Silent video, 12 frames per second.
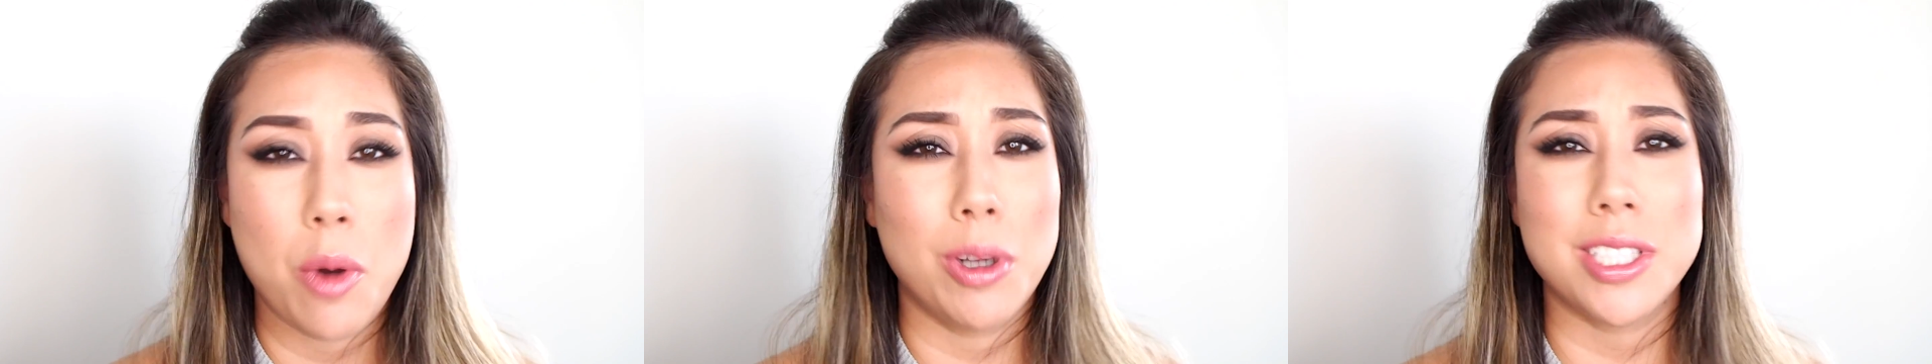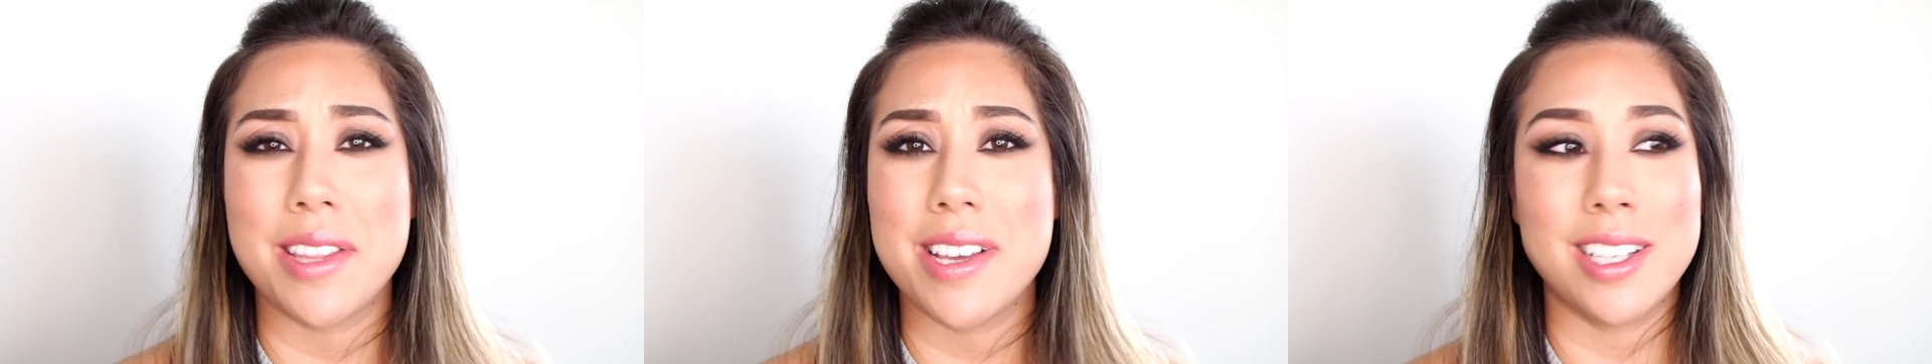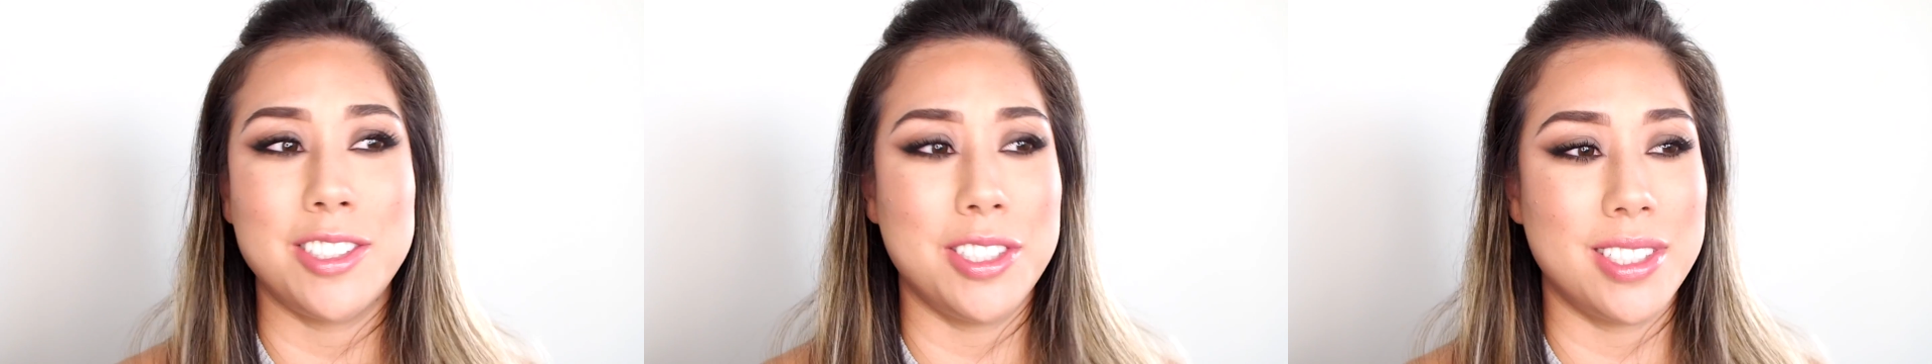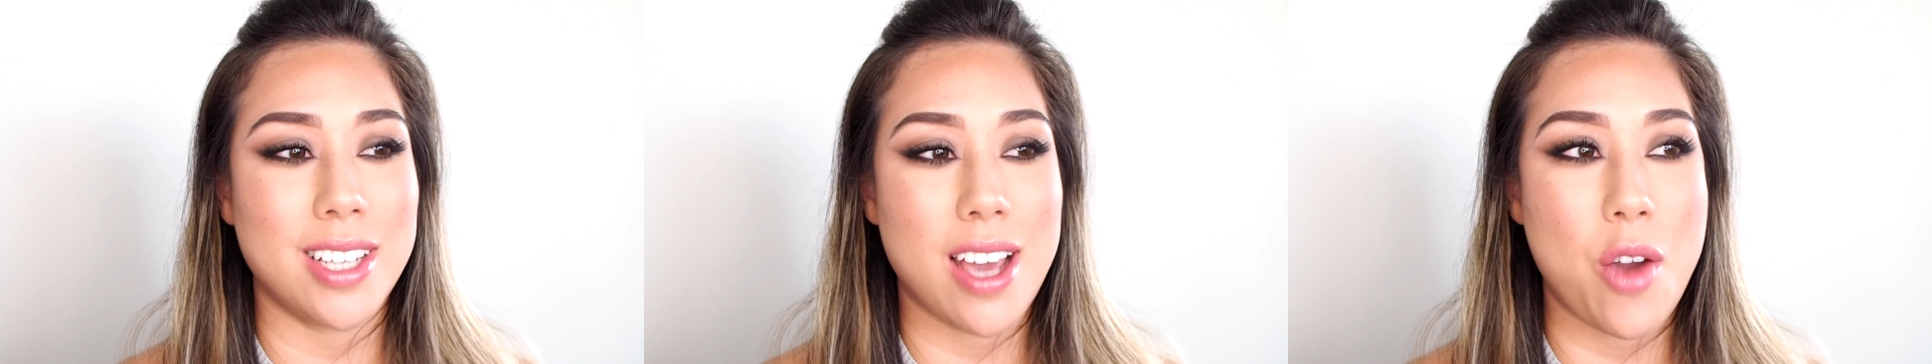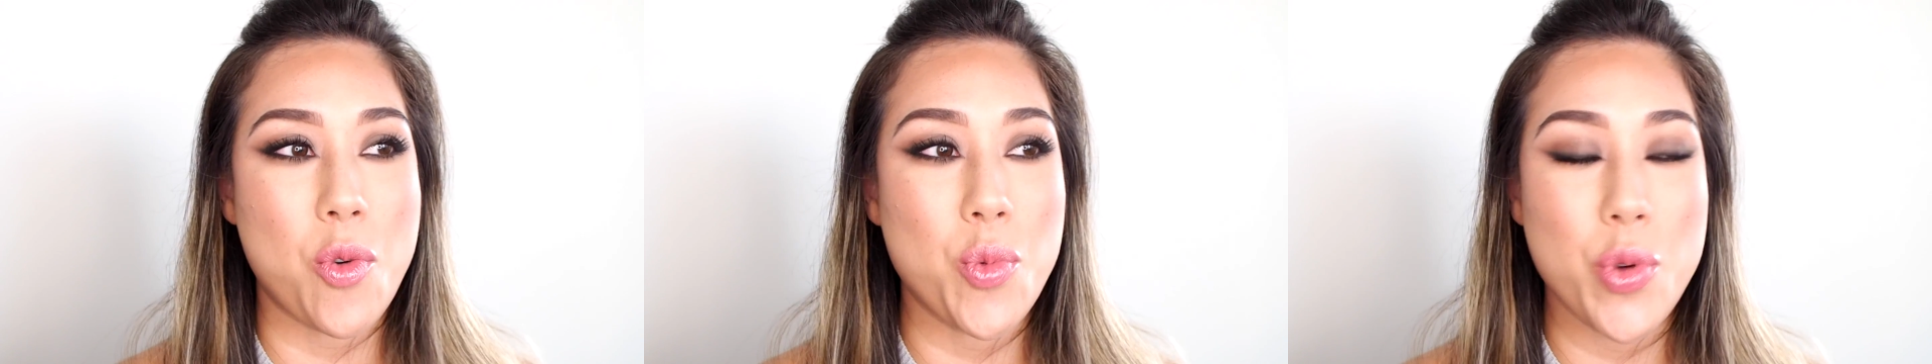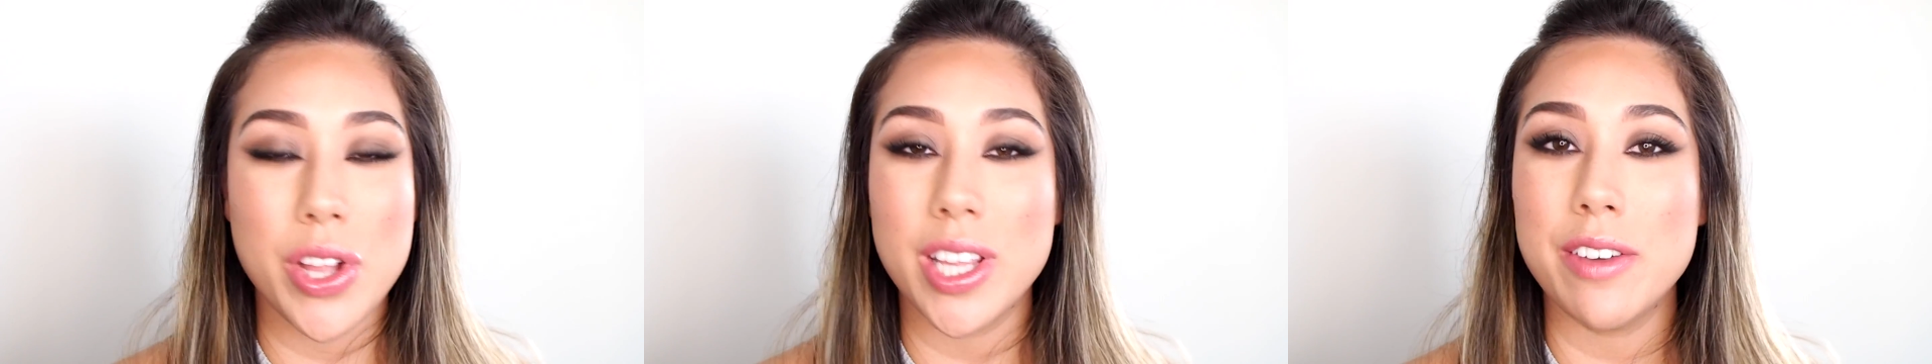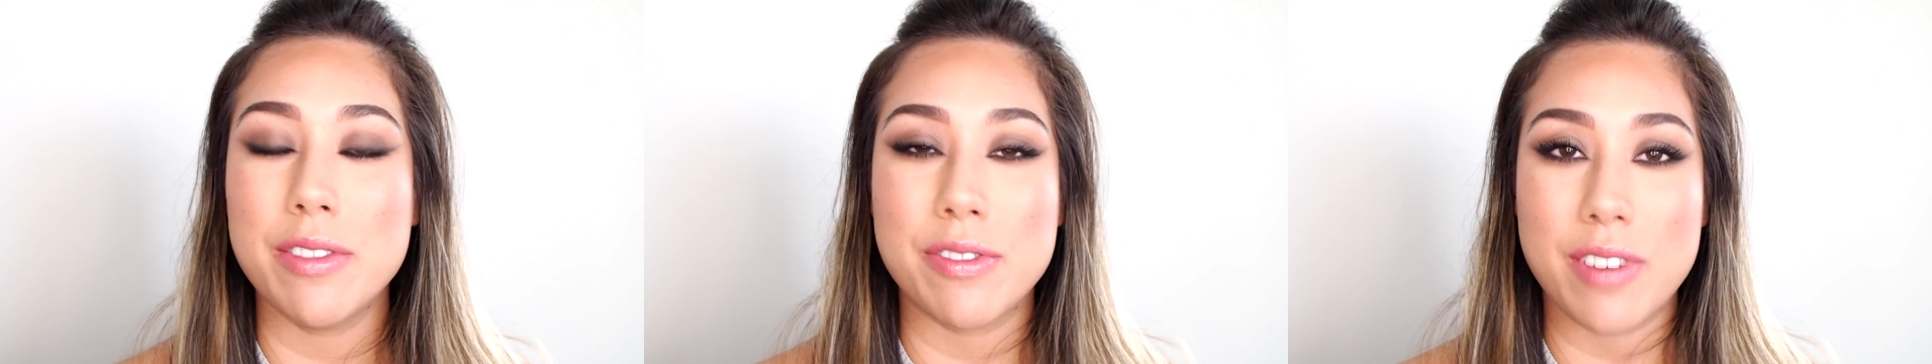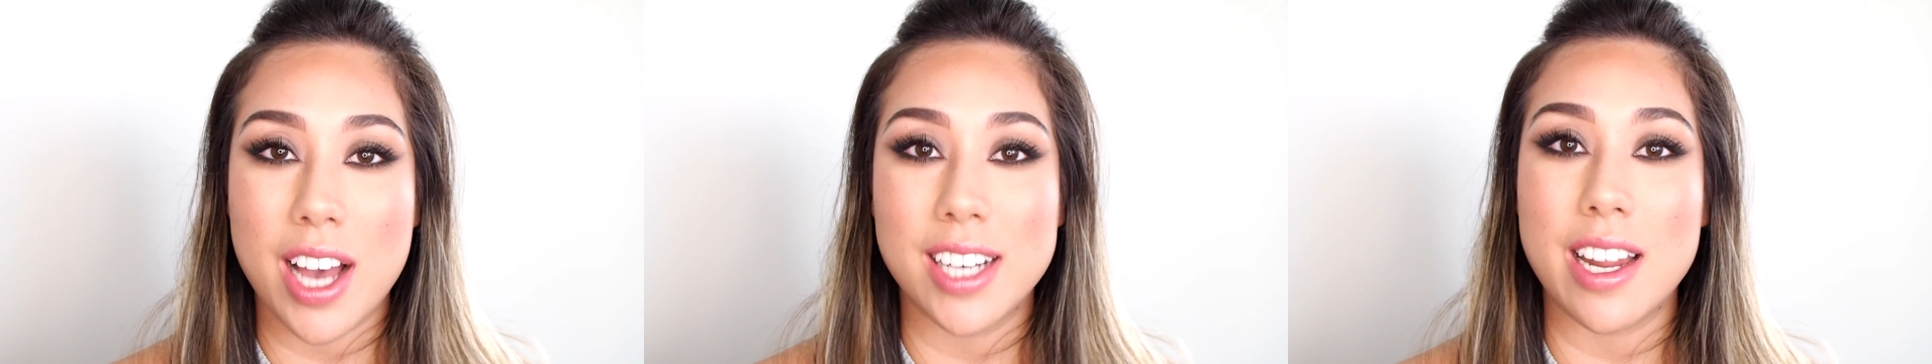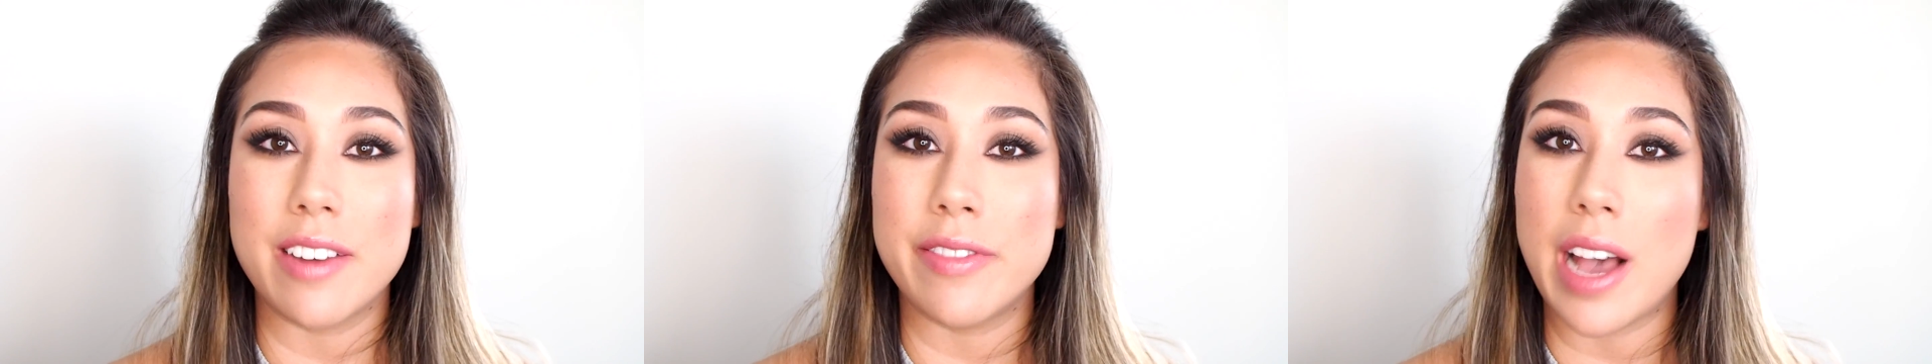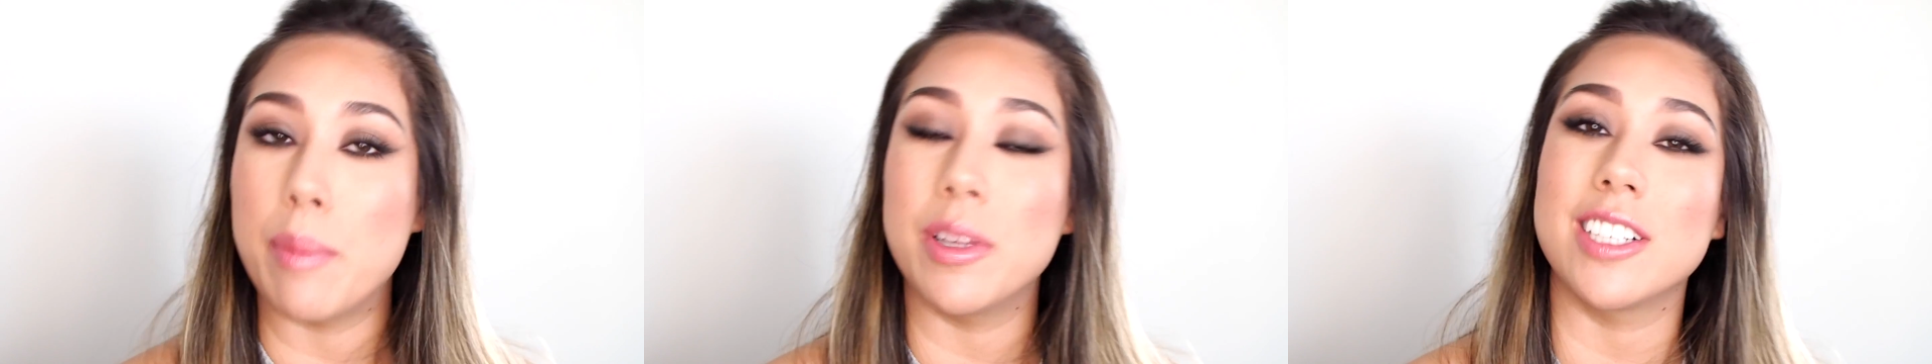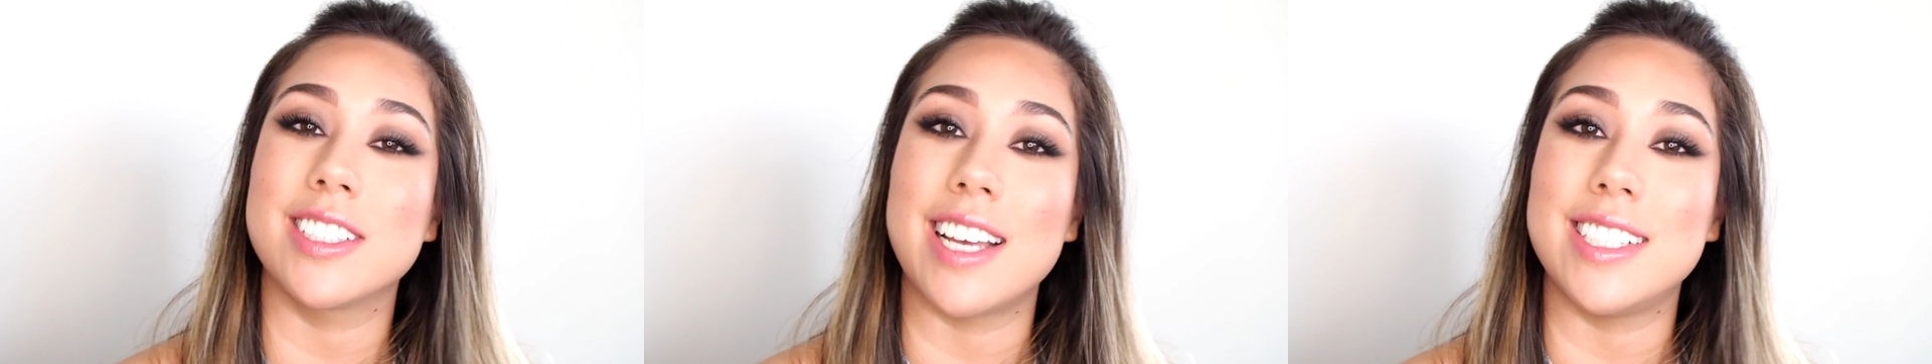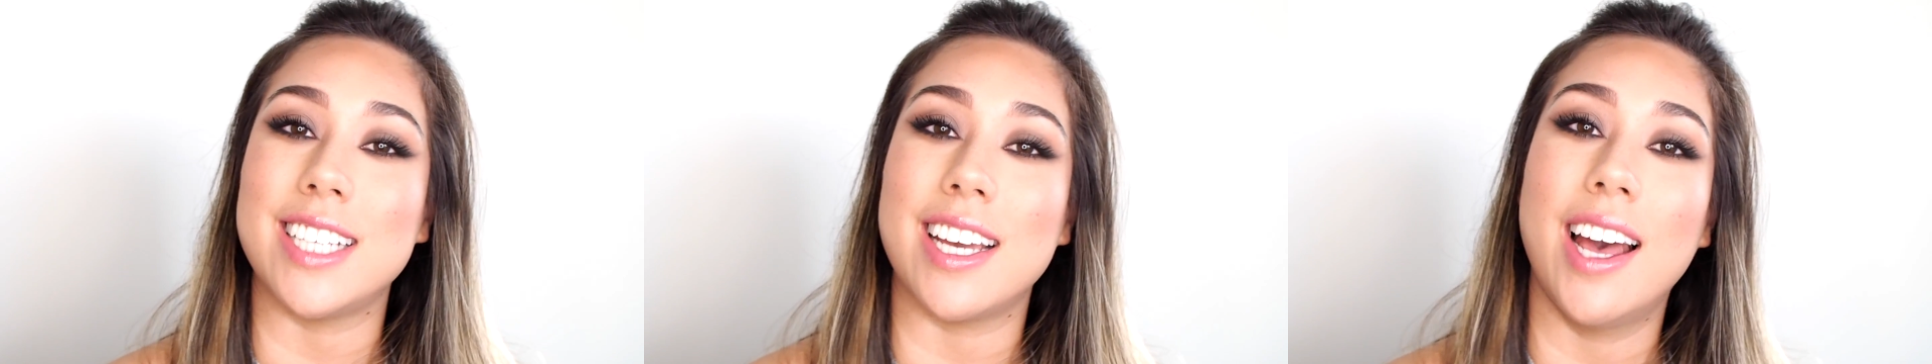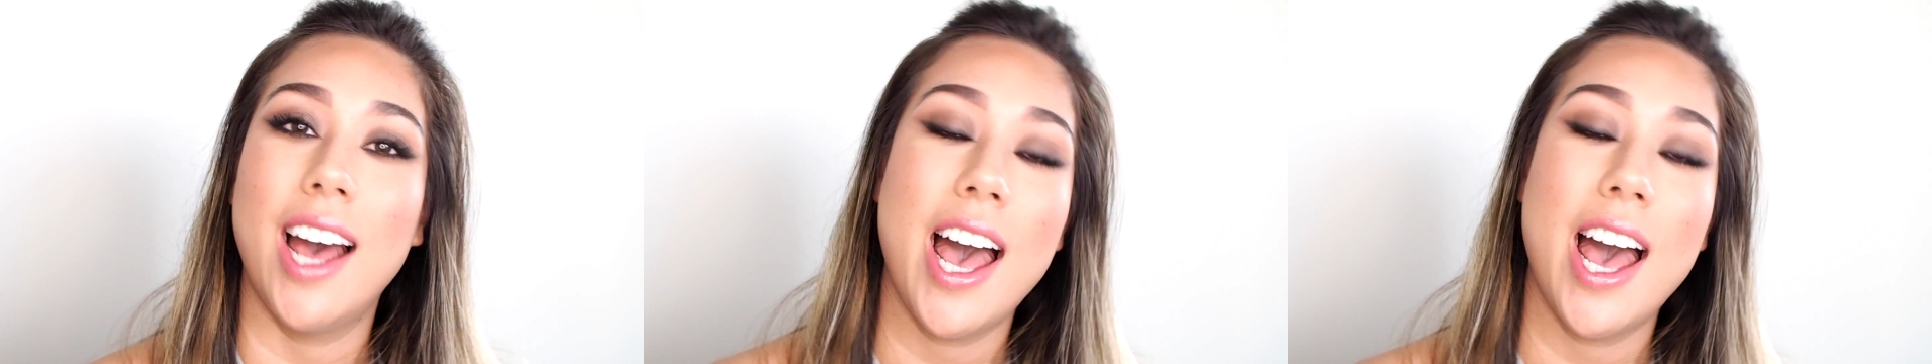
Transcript: which I think is just a really fun and fabulous idea.